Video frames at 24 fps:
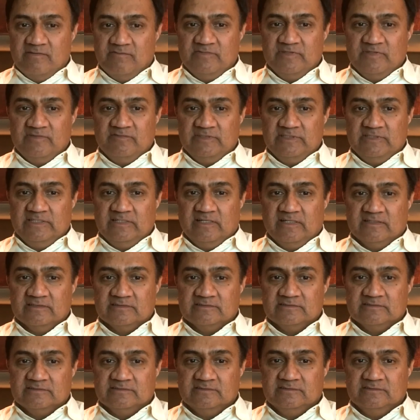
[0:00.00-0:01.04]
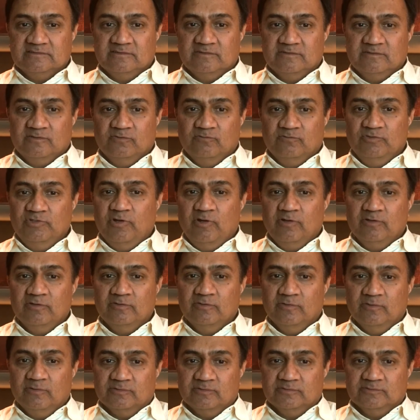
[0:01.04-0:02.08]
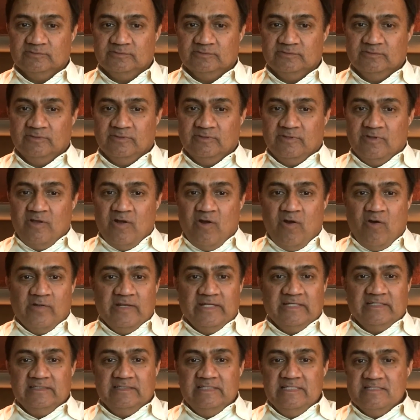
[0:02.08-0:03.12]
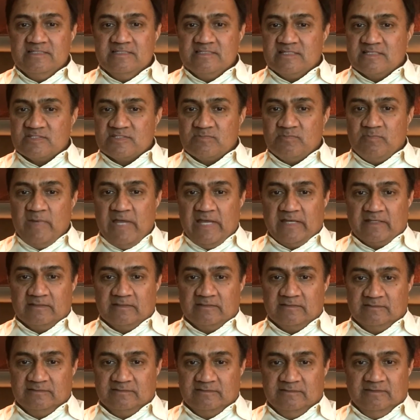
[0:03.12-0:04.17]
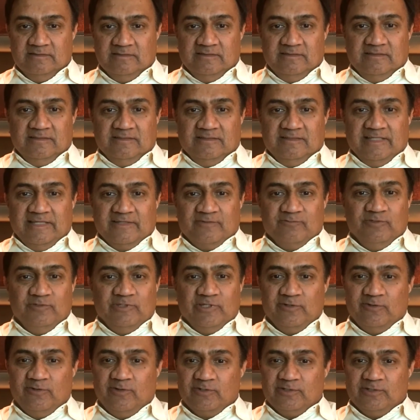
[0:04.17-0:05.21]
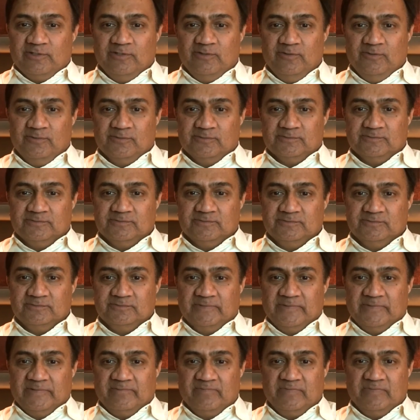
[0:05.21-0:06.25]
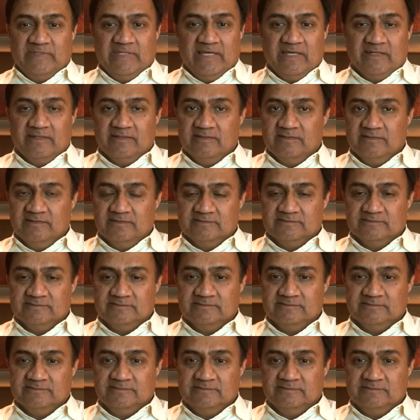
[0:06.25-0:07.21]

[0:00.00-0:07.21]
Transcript: somewhere within us we all know, or at least suspect, that we are not alone. They are here.